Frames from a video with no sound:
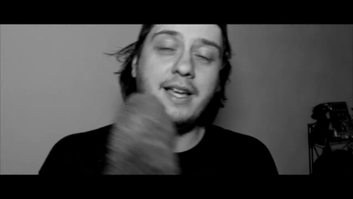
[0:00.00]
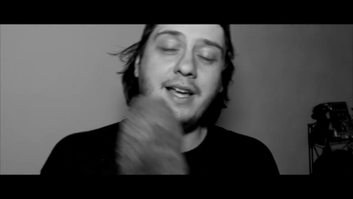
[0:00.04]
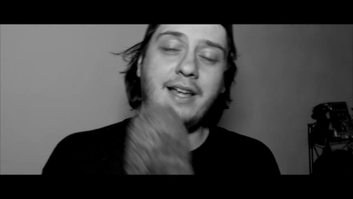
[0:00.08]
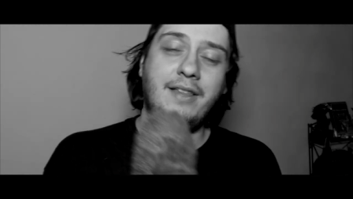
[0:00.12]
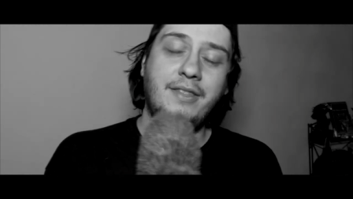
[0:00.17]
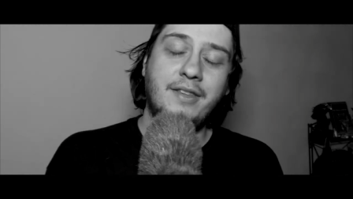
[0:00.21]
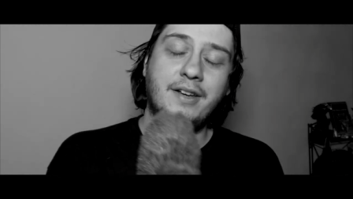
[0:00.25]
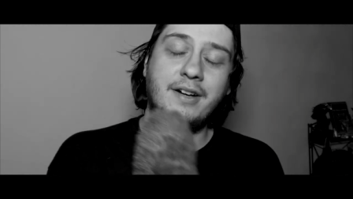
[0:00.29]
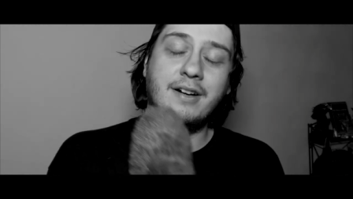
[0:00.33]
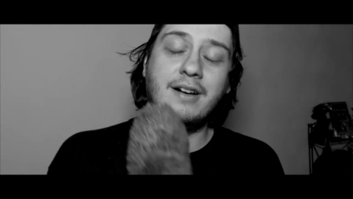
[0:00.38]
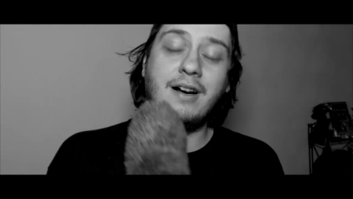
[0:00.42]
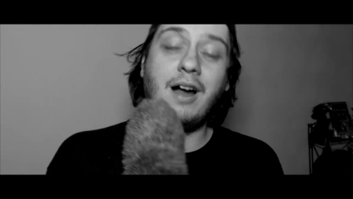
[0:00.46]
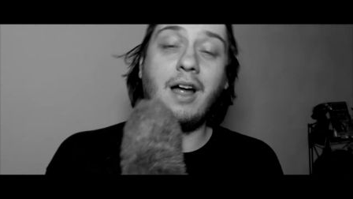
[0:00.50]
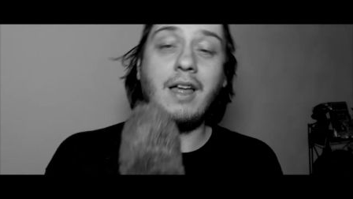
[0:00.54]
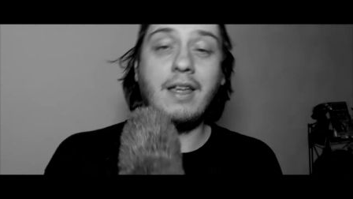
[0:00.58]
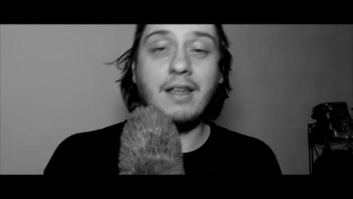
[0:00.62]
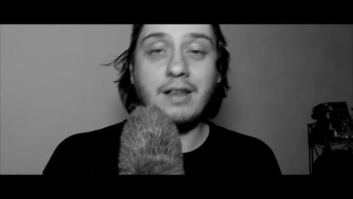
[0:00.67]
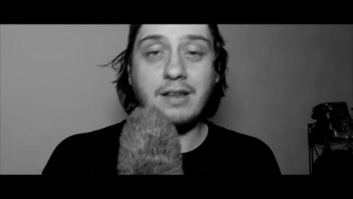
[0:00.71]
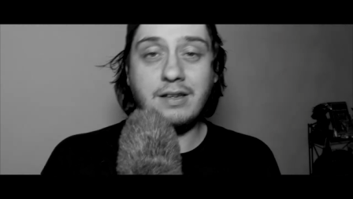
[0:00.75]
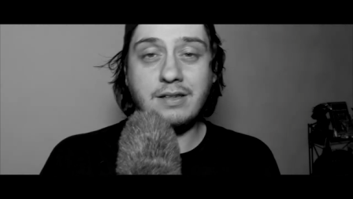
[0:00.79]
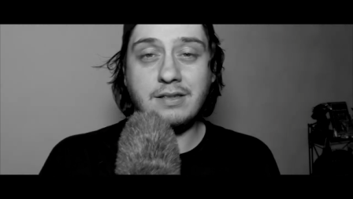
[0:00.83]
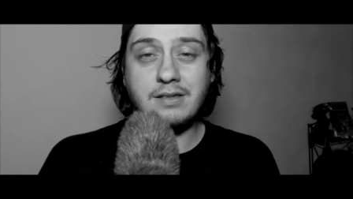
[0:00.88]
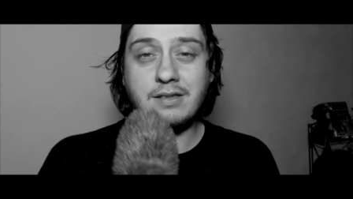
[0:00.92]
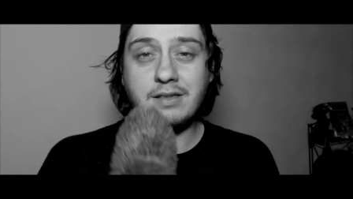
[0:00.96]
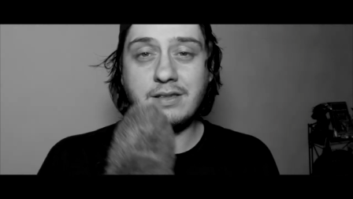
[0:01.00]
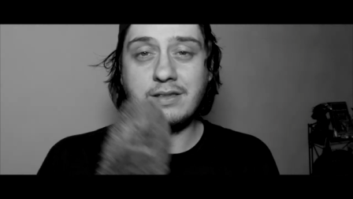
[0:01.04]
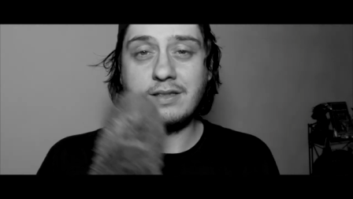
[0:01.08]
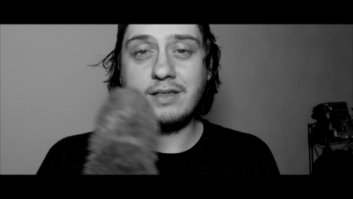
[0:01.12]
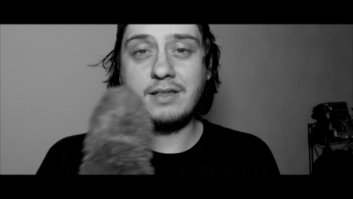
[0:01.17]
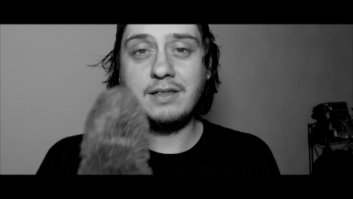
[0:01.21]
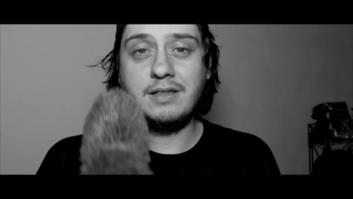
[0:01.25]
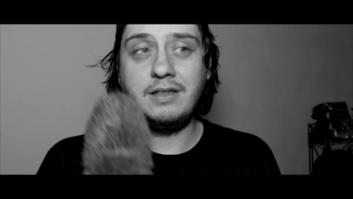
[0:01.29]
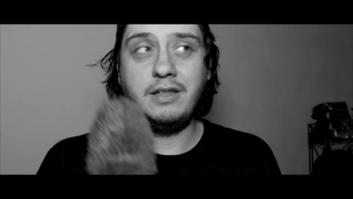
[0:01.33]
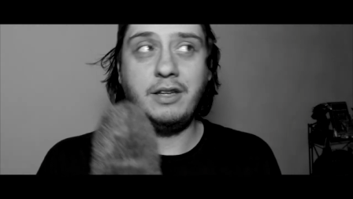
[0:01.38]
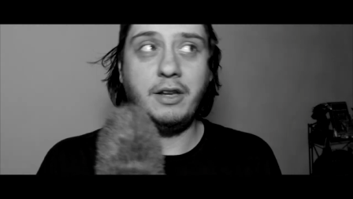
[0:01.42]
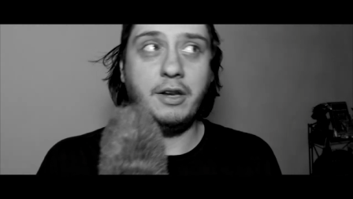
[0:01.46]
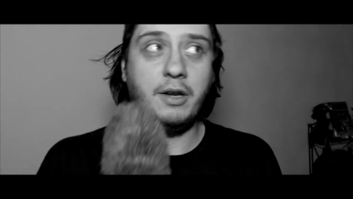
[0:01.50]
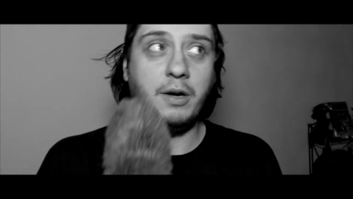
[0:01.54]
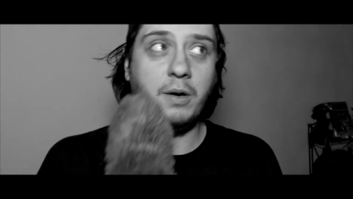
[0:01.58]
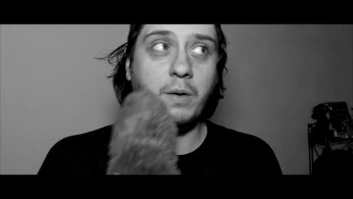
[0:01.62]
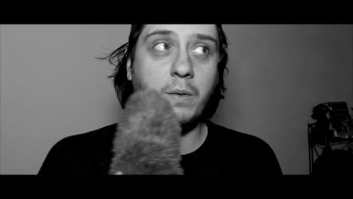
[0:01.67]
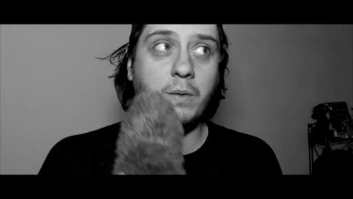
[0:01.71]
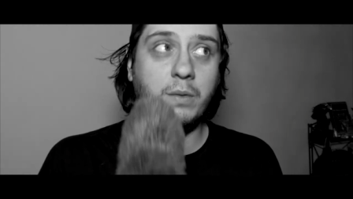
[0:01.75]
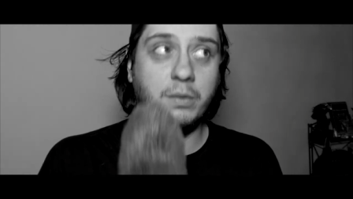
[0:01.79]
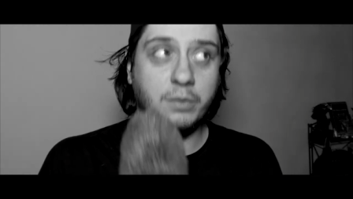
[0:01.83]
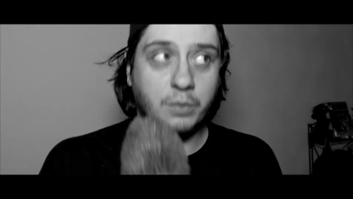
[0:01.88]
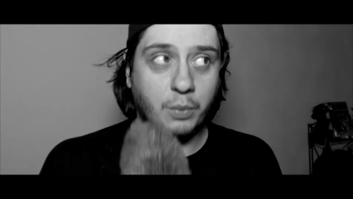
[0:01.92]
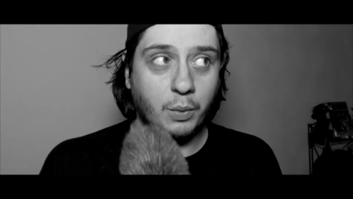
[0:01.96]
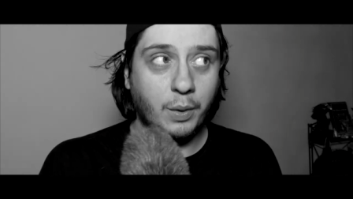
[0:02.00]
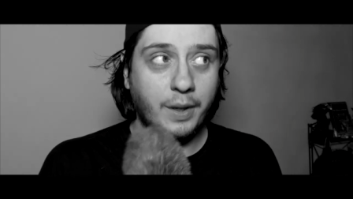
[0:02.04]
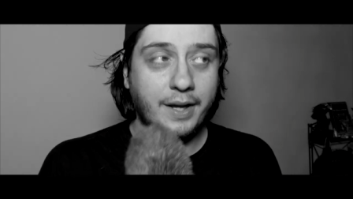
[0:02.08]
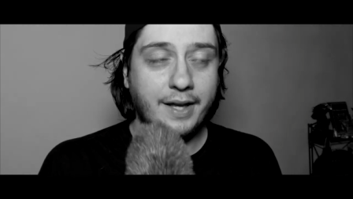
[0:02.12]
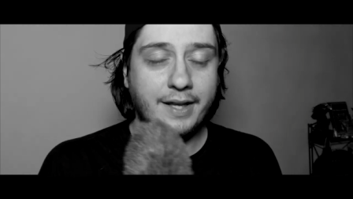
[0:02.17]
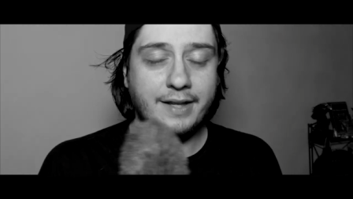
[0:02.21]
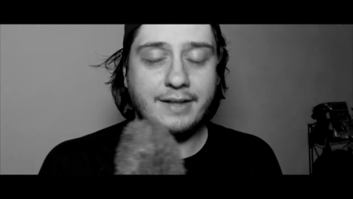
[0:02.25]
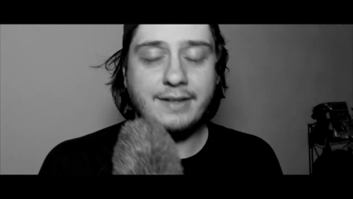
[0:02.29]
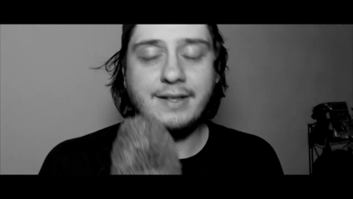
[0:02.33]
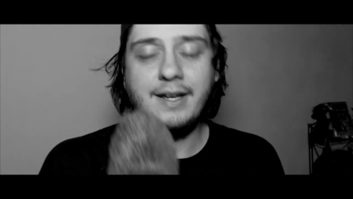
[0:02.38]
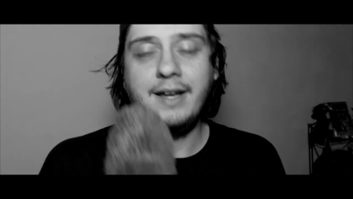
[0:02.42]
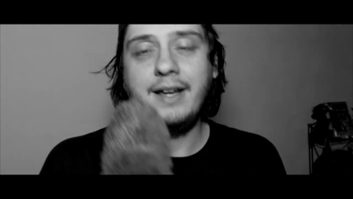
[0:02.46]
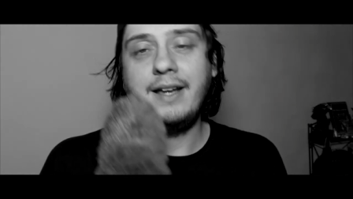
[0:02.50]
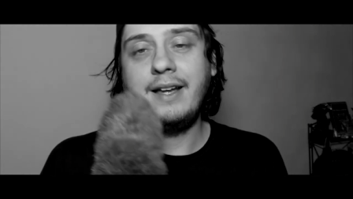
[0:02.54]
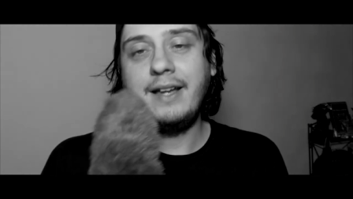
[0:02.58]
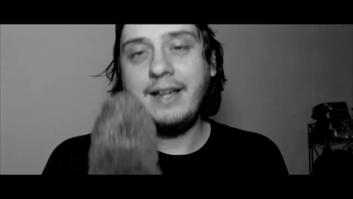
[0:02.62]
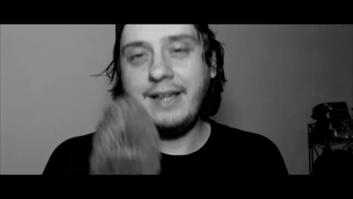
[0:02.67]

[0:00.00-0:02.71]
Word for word: and there is, you know, wind,